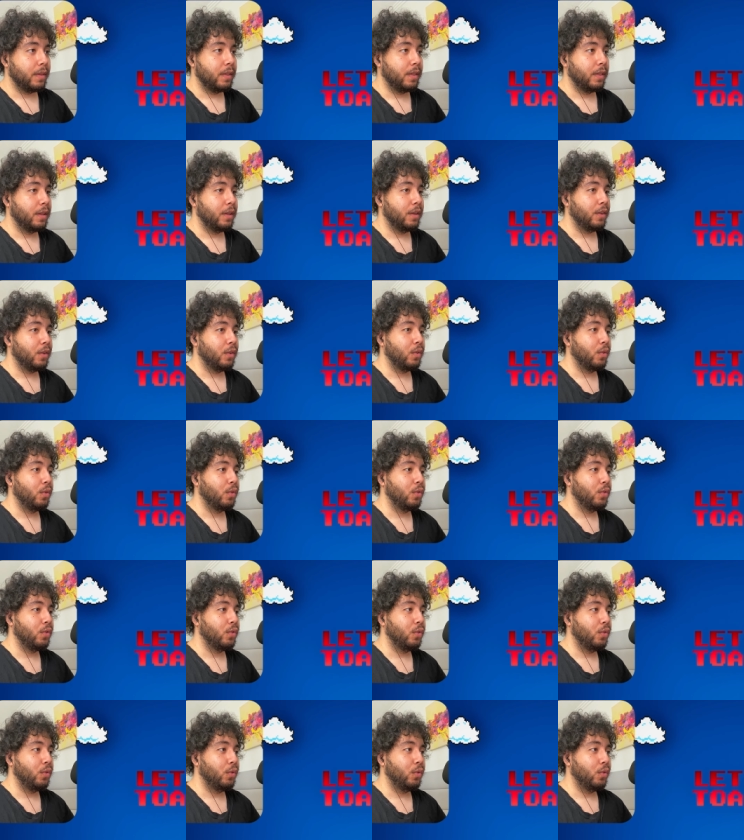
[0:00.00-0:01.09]
Let's go
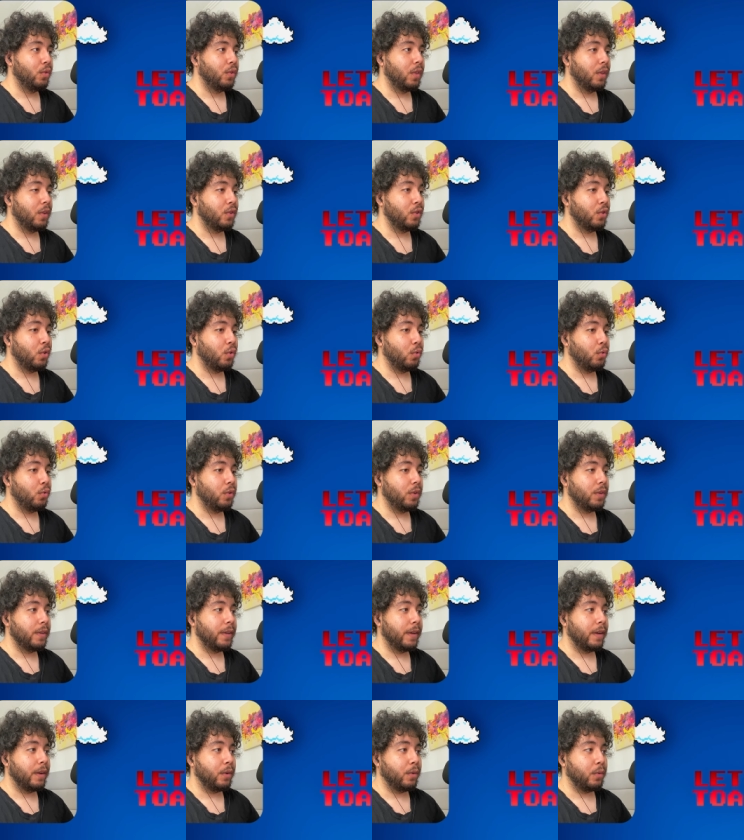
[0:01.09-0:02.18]
through the Toad
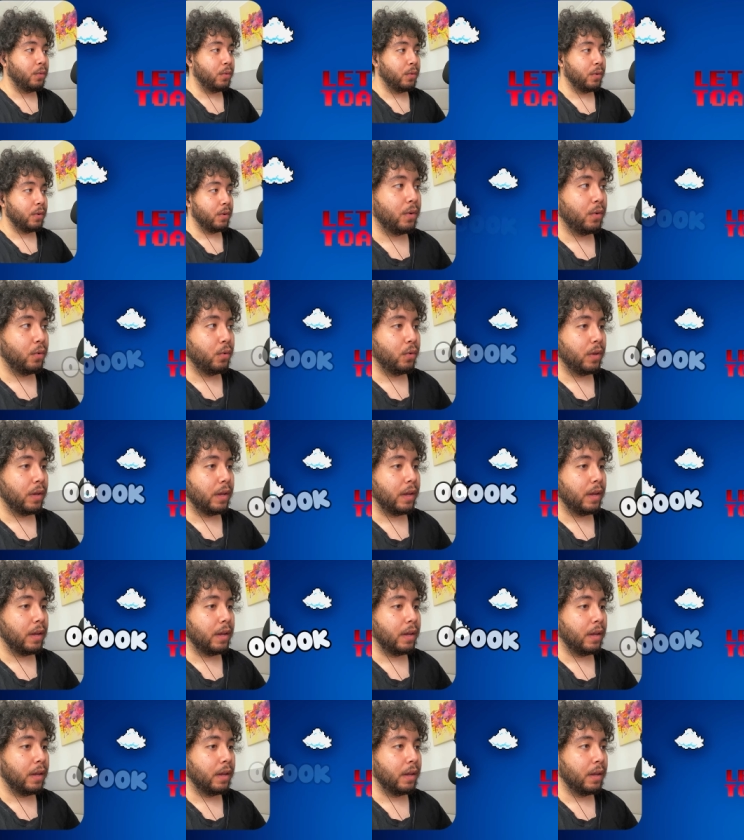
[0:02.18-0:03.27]
Town.
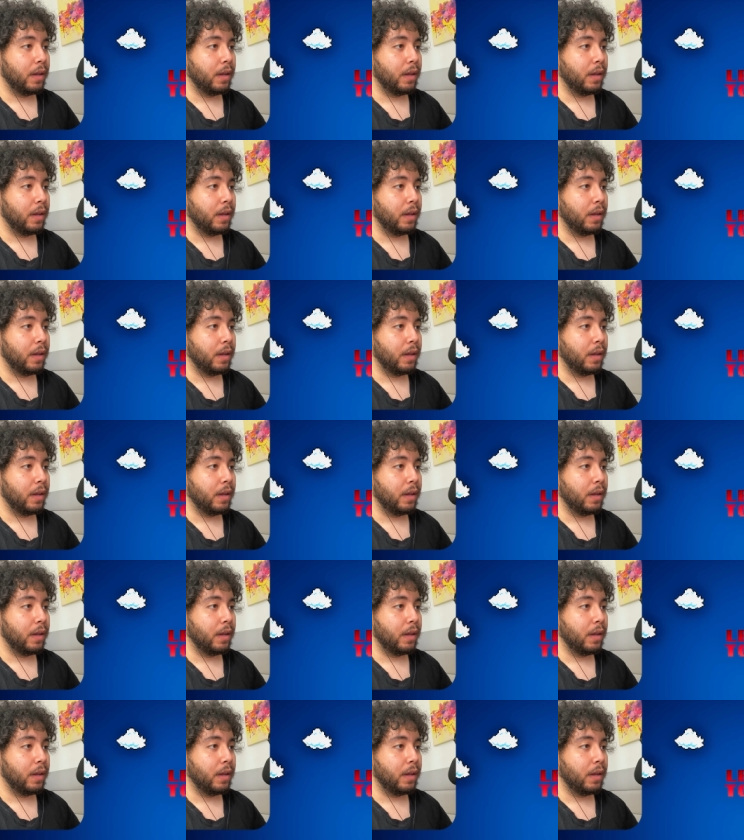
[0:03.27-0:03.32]
Okay.